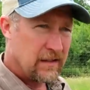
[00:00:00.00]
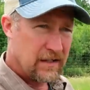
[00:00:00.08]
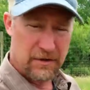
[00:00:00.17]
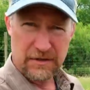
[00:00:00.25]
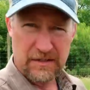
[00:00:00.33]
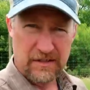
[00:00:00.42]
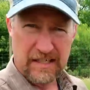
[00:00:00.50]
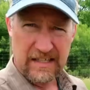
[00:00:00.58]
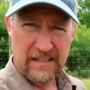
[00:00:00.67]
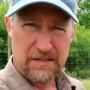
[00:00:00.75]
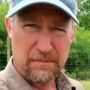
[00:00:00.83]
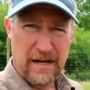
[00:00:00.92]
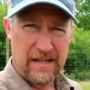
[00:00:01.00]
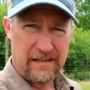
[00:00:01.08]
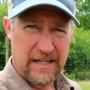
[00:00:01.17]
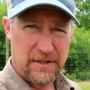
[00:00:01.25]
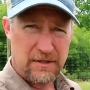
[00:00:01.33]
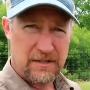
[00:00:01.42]
you're still getting some
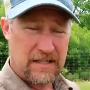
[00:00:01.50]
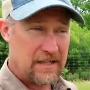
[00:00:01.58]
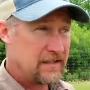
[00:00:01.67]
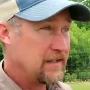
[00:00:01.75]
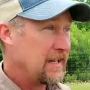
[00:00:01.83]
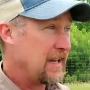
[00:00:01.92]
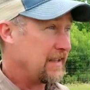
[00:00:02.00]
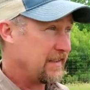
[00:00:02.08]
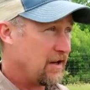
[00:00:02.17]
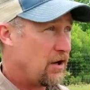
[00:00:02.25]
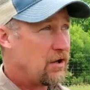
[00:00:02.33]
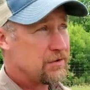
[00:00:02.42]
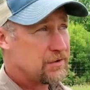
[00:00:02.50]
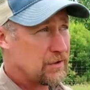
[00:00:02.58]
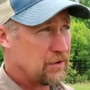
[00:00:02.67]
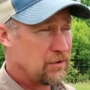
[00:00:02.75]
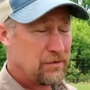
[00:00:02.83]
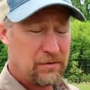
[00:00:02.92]
pollination done. And then
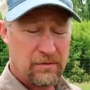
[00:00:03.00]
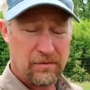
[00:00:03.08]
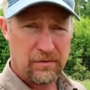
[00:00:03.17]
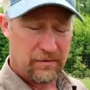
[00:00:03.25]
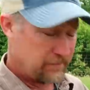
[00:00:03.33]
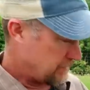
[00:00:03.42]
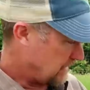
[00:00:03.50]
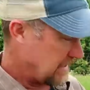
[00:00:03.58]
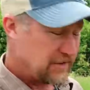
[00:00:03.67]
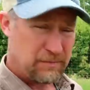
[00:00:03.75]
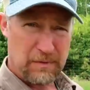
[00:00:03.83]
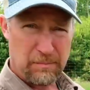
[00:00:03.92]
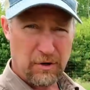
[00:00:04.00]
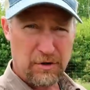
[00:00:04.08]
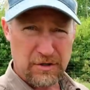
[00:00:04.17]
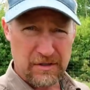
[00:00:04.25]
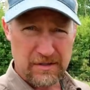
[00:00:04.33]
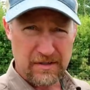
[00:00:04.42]
also, these we purchase,